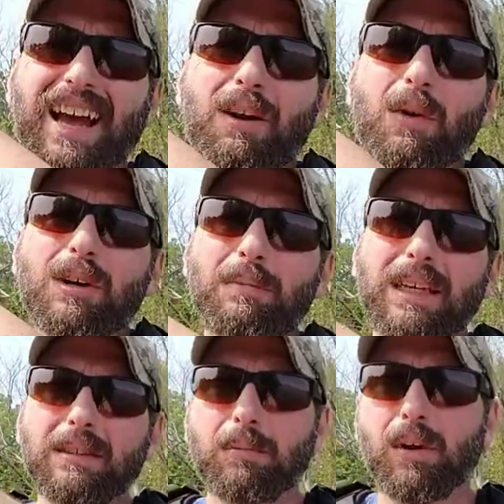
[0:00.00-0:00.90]
Hi, welcome
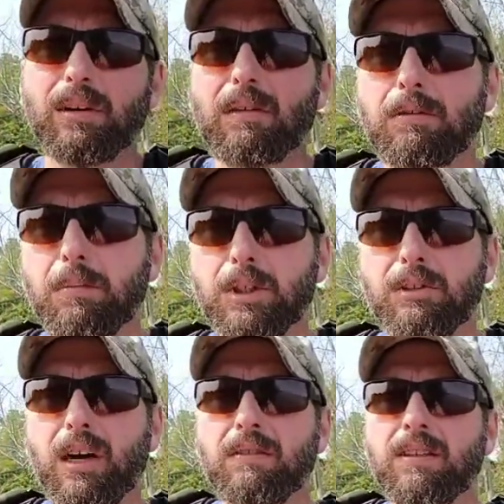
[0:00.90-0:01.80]
back to Burning River
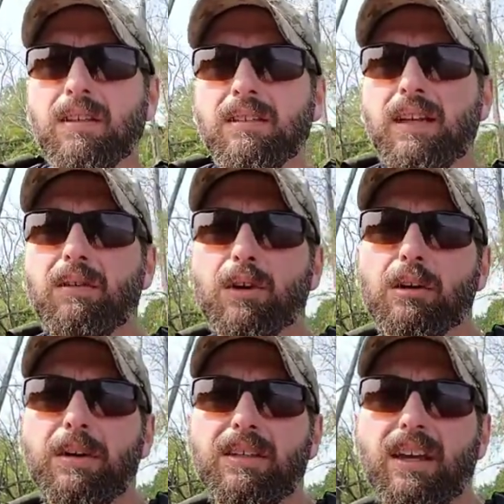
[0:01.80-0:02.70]
Bushcraft. Today we're
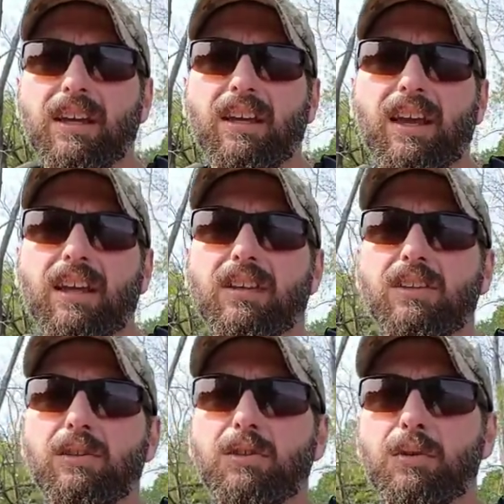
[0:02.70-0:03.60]
going to be taking a
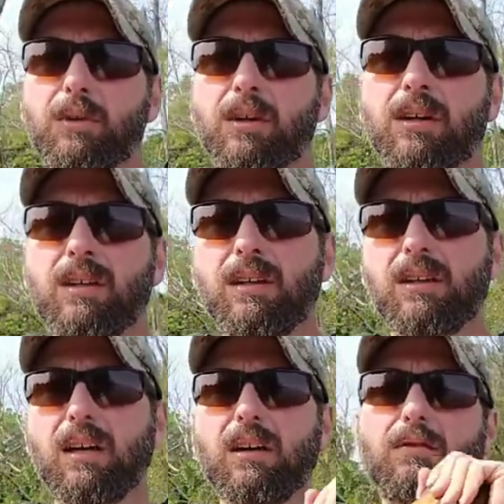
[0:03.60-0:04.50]
canoe tour
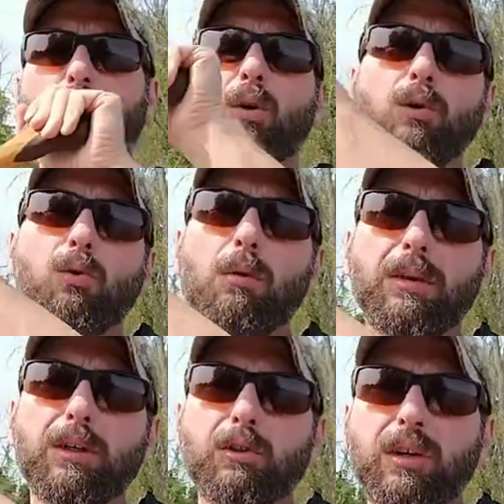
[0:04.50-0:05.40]
of Old
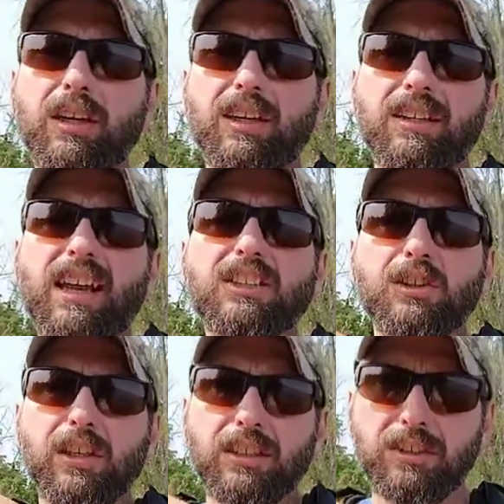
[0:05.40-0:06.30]
Woman Creek
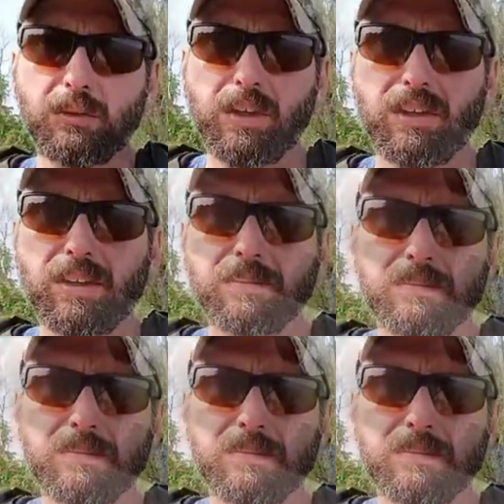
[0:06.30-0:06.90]
National Estuary.